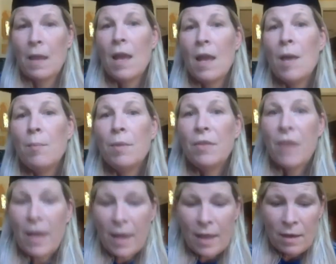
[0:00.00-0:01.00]
But
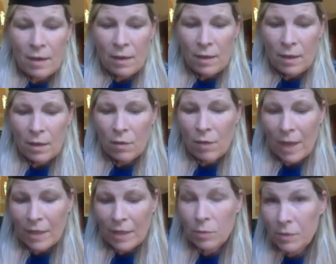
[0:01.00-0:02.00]
then in
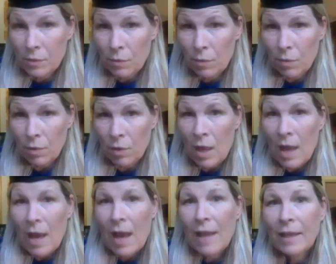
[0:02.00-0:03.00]
graduate school,
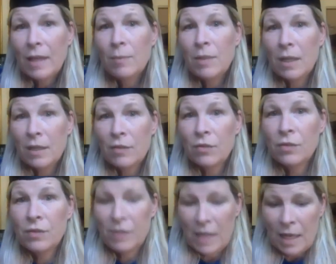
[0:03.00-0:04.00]
I came to
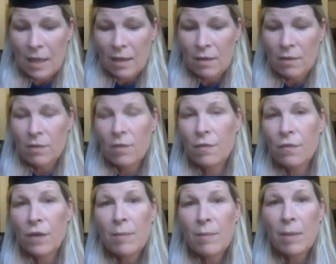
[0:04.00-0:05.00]
understand the
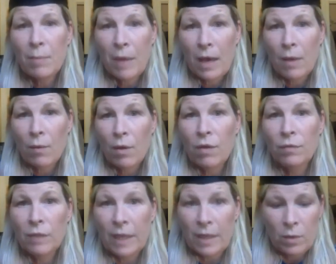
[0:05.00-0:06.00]
framing power of
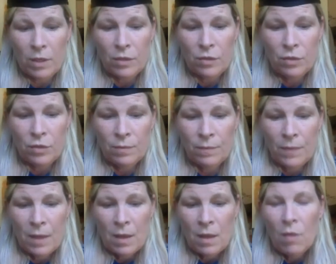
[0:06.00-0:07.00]
language.
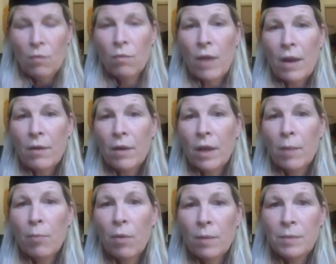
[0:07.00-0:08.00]
Rhetoric
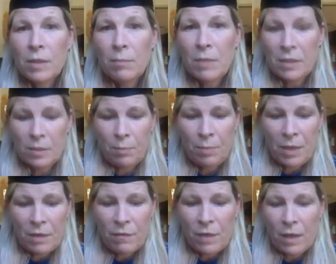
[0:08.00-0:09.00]
prompted me to
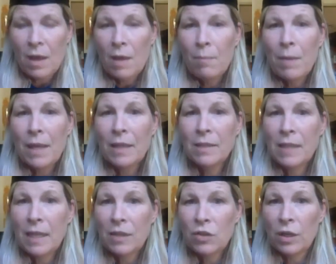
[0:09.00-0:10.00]
pivot my
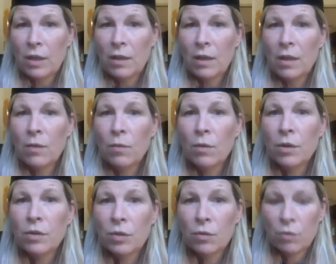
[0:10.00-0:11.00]
attention in order
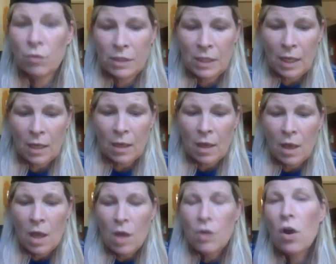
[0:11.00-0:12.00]
to critique
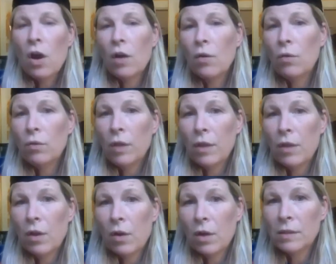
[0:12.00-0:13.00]
not only the
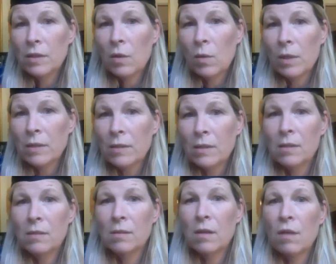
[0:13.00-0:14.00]

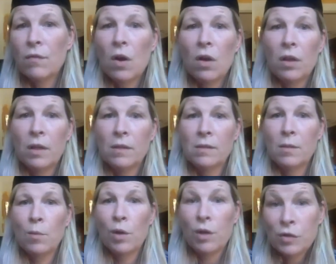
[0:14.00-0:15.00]
consequences of calling
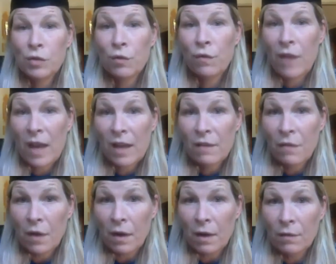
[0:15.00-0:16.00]
someone a
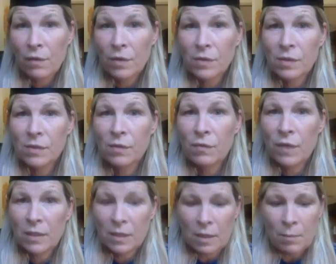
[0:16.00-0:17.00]
survivor versus a
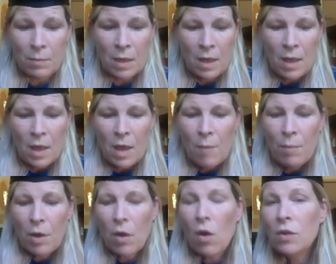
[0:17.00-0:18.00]
victim, but
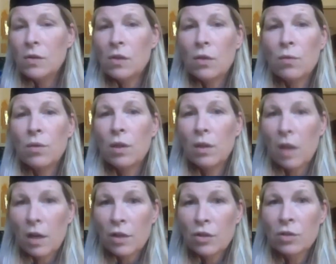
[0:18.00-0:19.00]
also the
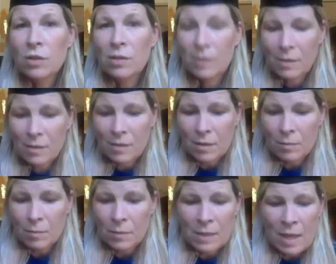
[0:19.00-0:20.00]
larger
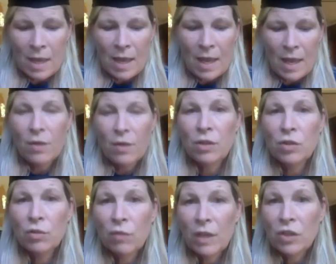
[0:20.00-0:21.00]
systems and their
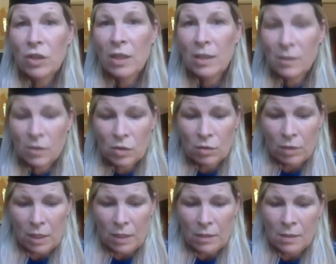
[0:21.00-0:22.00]
entrenched
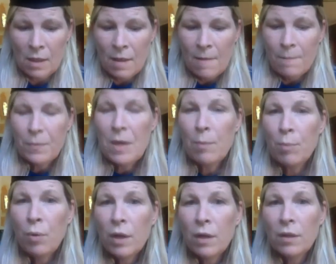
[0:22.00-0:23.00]
histories that
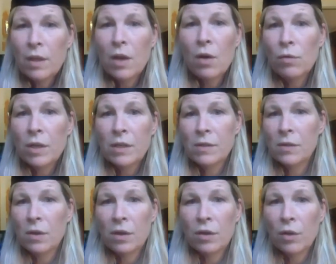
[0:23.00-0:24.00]
put the onus
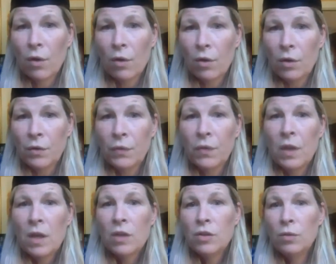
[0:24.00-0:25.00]
on girls
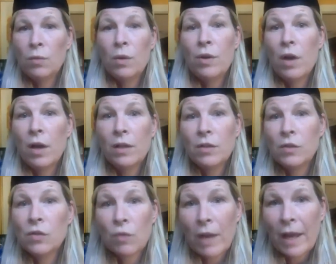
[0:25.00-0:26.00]
to not
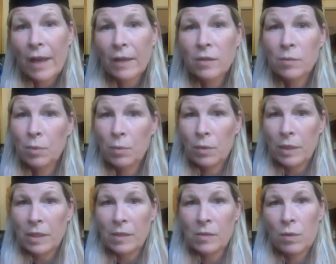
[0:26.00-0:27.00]
distract
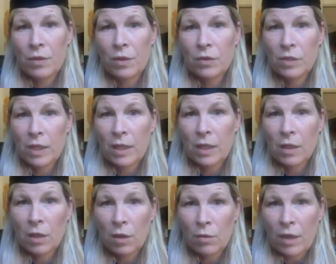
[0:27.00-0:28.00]
boys with their tight
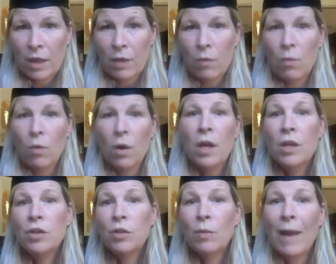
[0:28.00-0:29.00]
clothing or
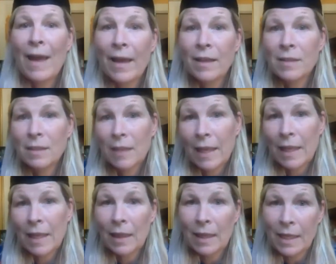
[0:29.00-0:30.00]
to act like
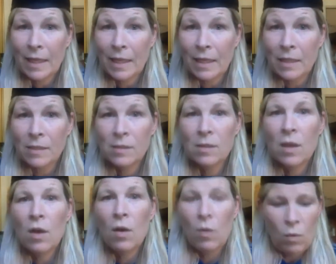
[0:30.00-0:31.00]
ladies
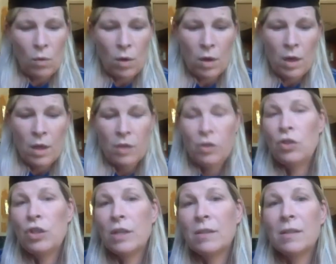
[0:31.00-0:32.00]
or to
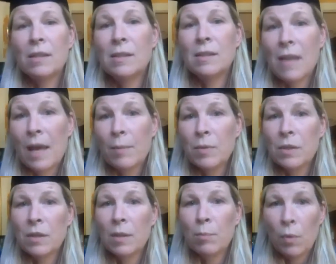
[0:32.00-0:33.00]
just accept
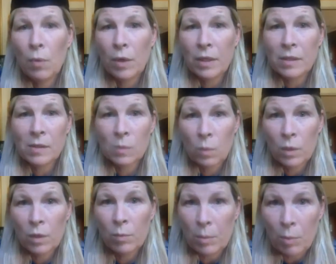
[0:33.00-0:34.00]
that boys will
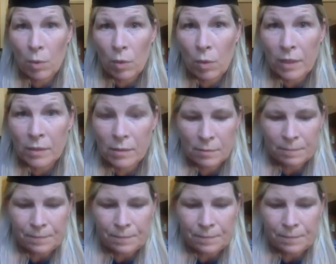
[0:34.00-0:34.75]
be boys.